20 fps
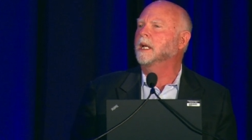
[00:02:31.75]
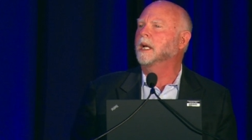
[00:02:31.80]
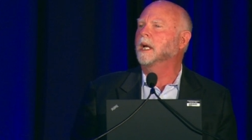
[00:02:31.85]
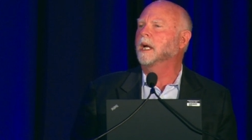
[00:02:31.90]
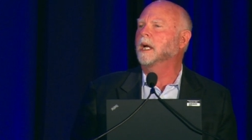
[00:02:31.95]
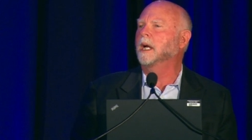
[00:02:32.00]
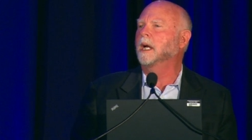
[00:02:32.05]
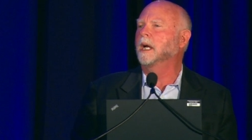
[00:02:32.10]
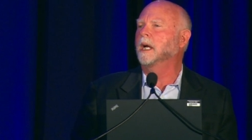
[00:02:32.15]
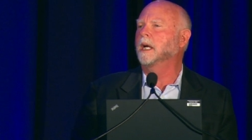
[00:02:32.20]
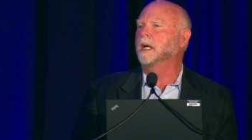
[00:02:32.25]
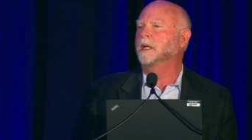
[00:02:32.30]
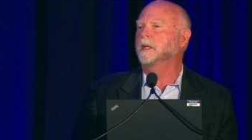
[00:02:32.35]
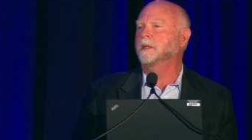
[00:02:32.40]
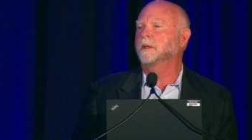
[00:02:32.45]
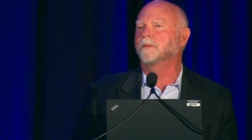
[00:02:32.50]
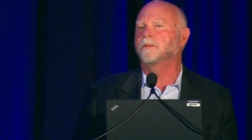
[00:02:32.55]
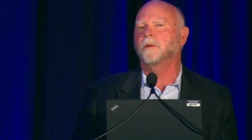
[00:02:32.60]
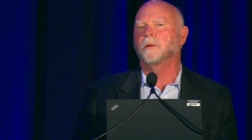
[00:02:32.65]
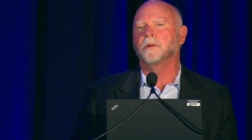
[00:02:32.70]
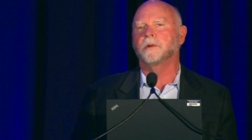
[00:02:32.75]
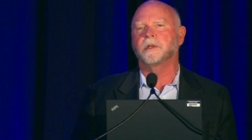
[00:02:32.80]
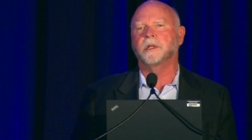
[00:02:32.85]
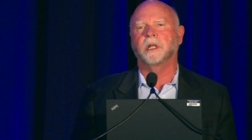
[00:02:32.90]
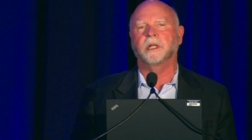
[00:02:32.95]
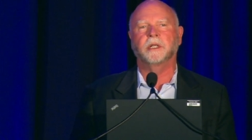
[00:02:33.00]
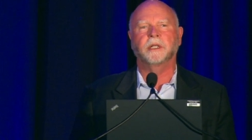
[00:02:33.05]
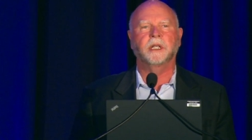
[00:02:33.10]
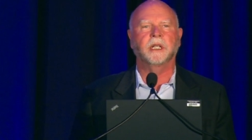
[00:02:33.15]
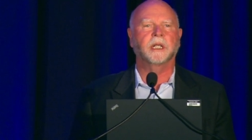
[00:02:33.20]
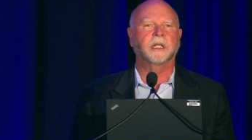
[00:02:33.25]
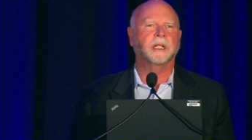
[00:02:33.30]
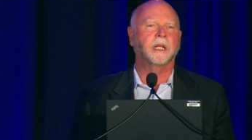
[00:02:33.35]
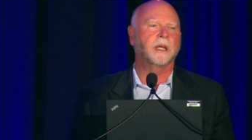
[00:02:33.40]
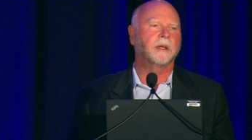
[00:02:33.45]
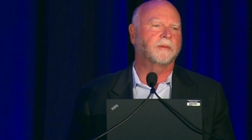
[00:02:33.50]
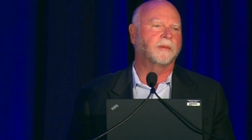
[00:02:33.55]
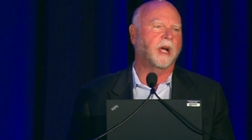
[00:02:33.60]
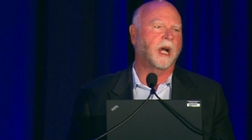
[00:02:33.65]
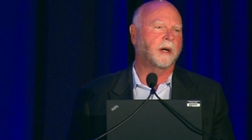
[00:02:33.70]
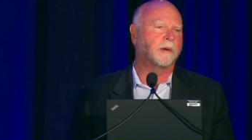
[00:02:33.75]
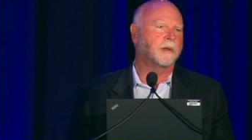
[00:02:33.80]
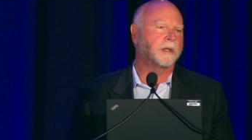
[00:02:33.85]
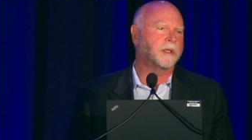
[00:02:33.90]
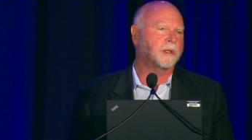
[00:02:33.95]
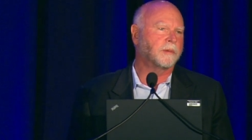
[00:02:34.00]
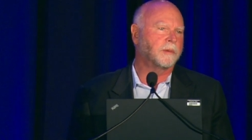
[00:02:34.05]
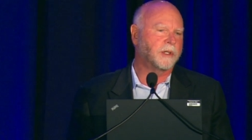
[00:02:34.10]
Uh, the first D N A virus